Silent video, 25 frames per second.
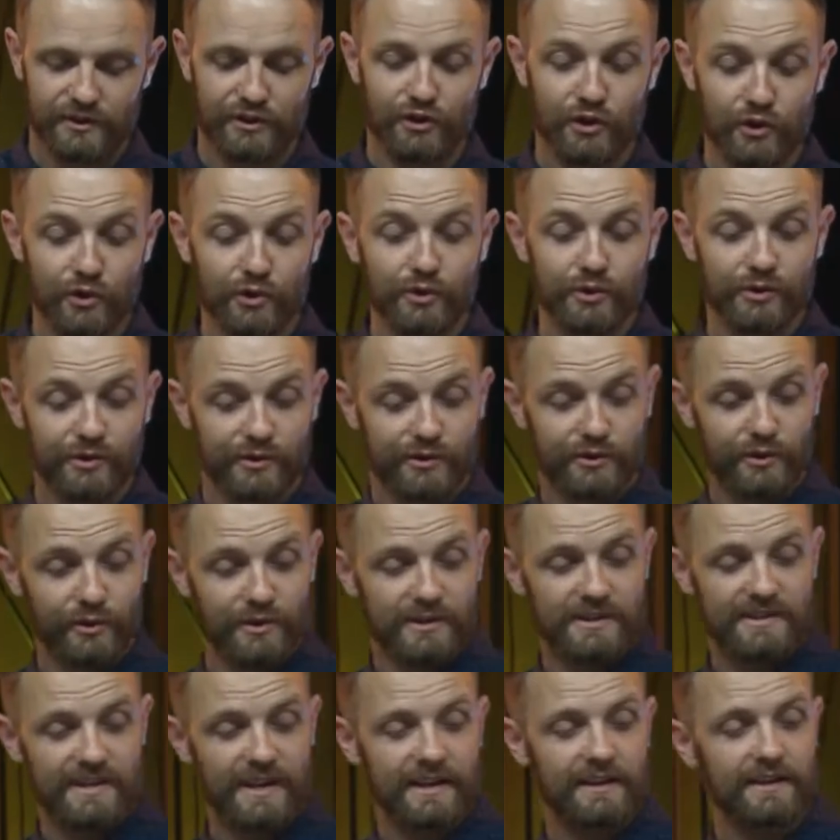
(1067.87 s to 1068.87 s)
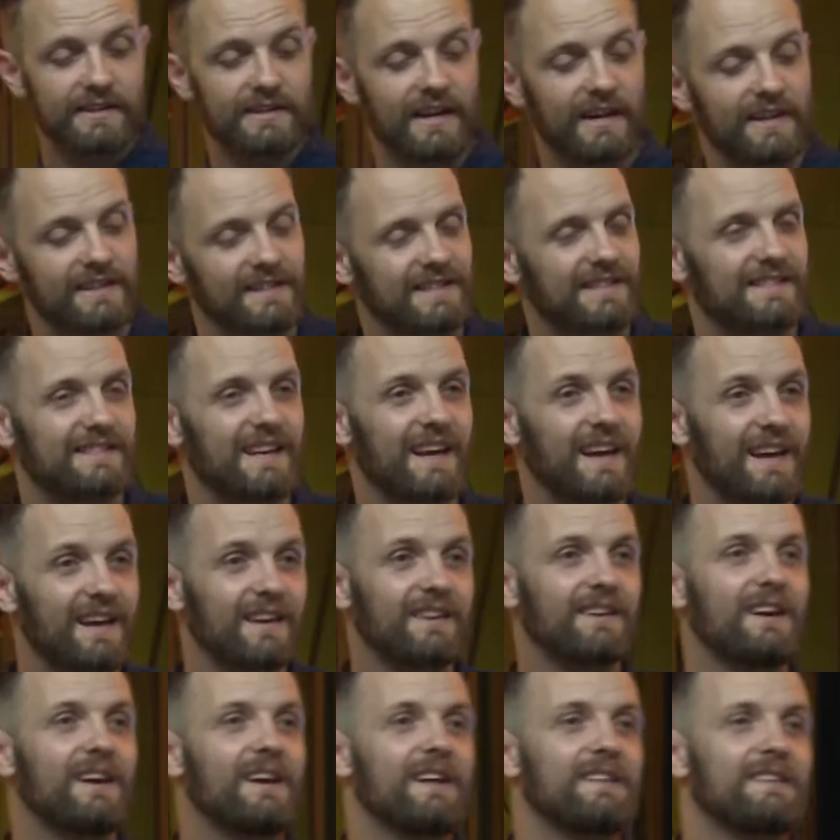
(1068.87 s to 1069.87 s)
Choose to ascend it.
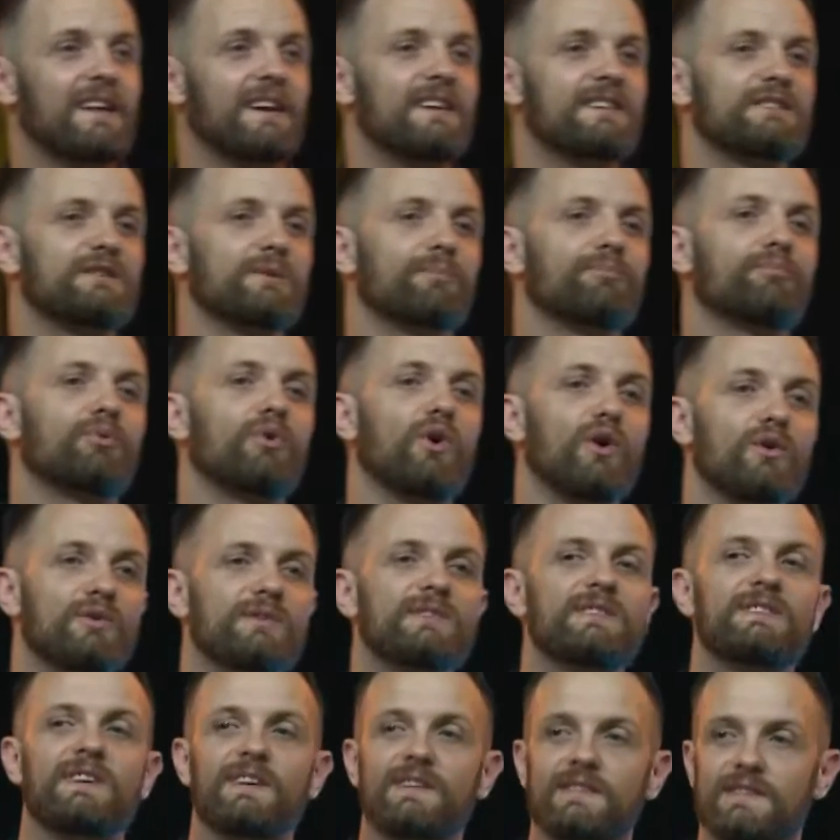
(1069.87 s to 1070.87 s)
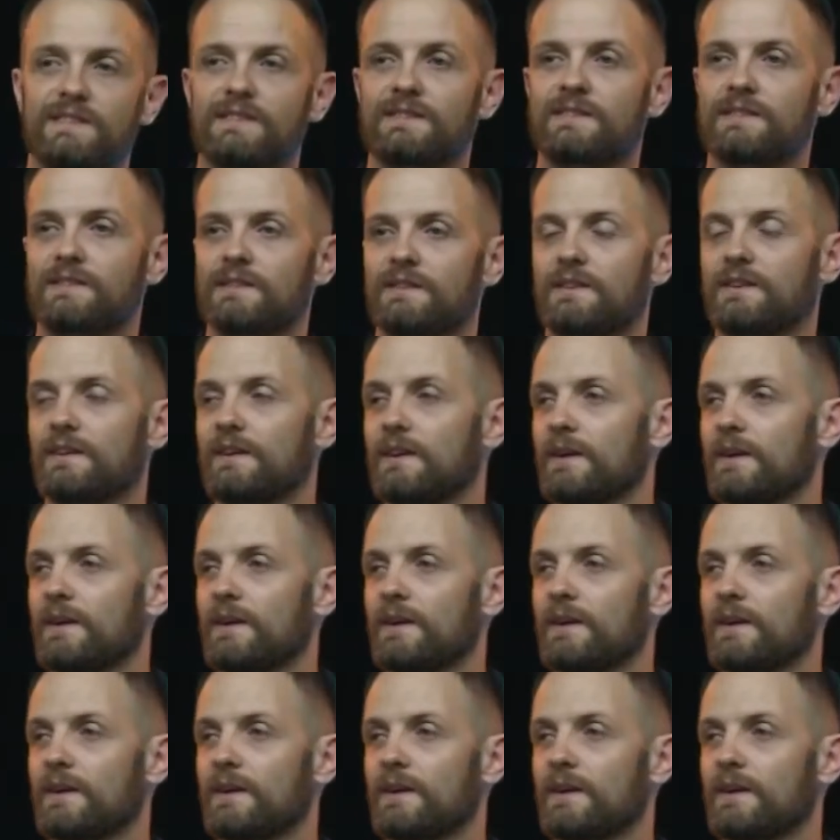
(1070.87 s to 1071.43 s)
Understand that it's a process.